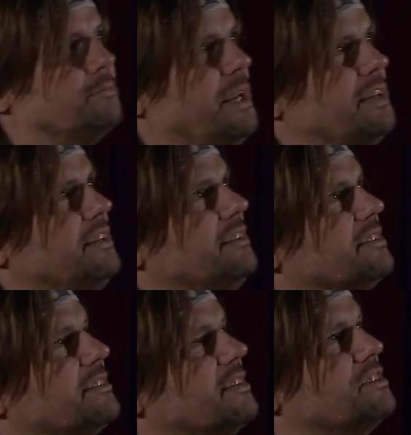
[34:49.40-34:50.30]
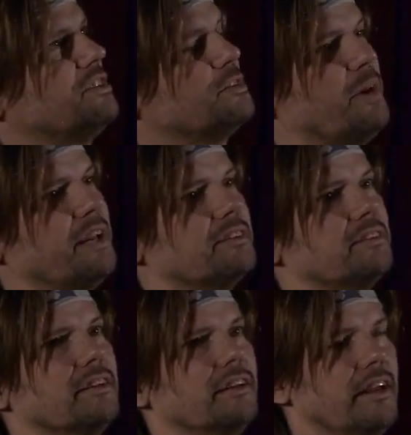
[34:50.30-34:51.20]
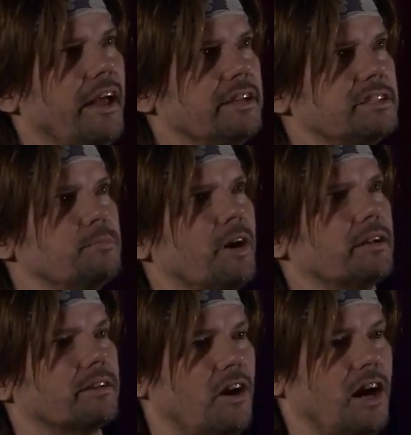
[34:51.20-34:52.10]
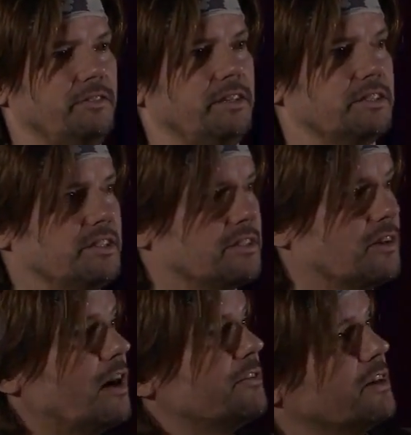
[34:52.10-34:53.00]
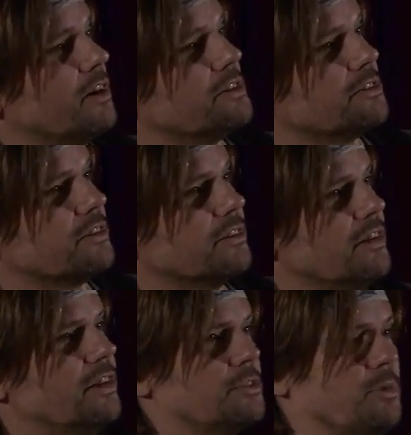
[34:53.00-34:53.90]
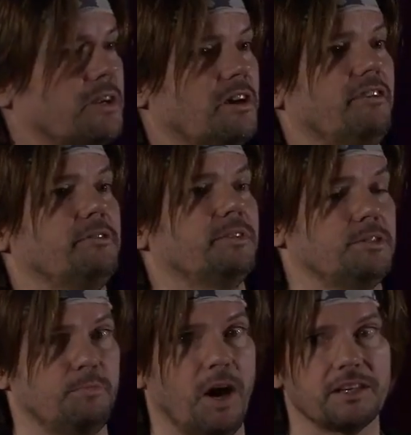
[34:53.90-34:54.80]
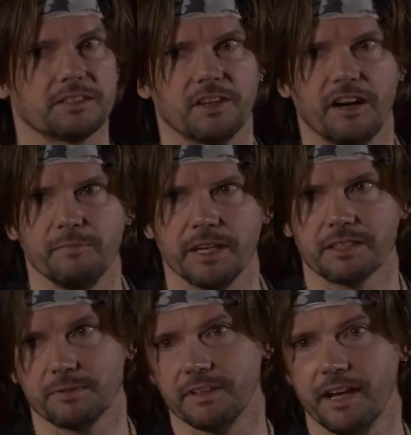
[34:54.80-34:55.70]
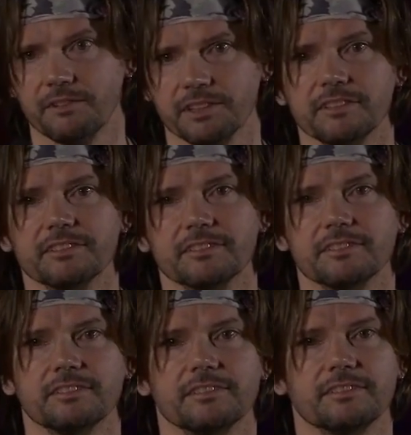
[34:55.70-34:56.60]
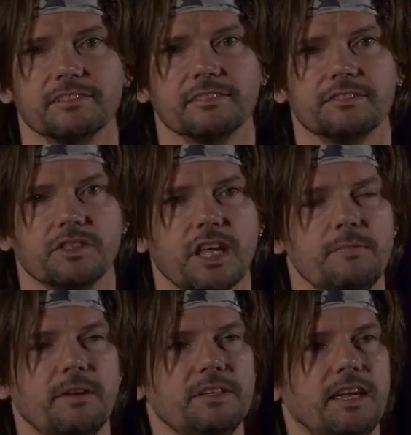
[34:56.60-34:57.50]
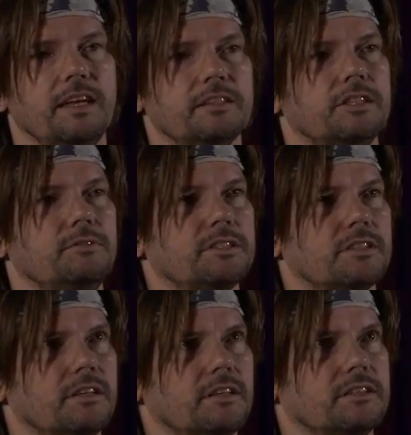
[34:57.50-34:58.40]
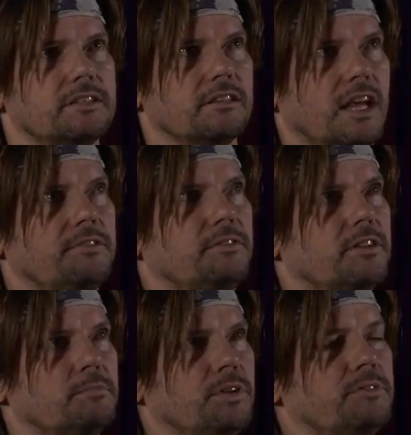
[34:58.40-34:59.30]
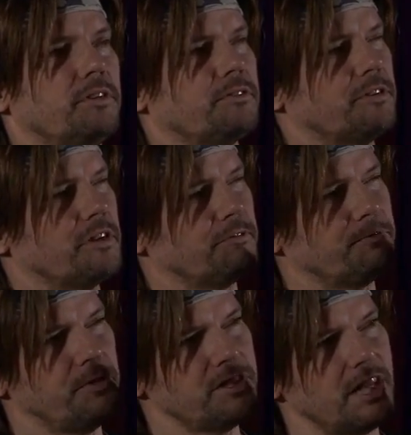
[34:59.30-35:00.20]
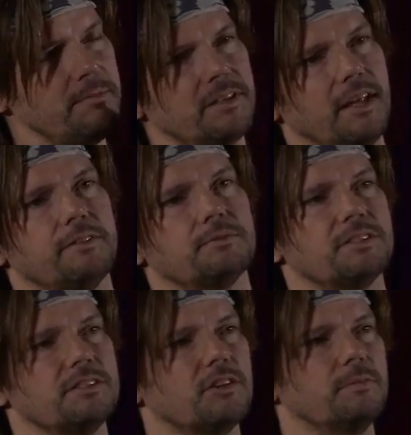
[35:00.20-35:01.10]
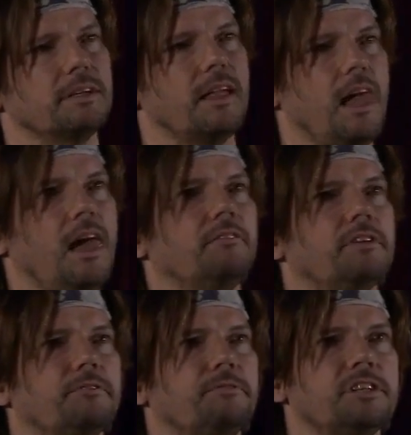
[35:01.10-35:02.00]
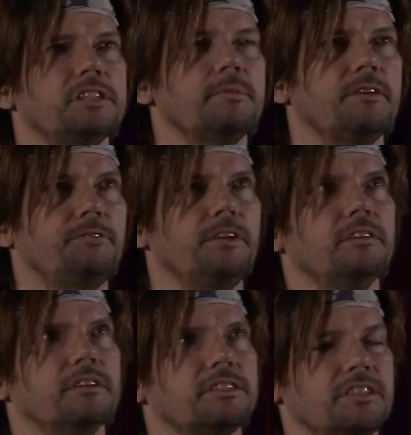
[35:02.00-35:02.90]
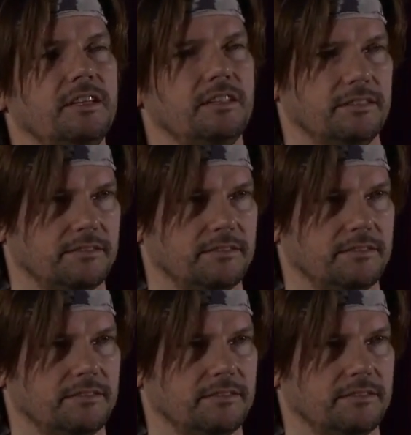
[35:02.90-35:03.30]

paintings, because she's a painter. And she brought coffee, because she's a coffee connoisseur. She bought us a coffee maker because we didn't have one. She came every day, and she was delightful and beautiful for the first time in her life, is what she told me. For the first time, I feel seen.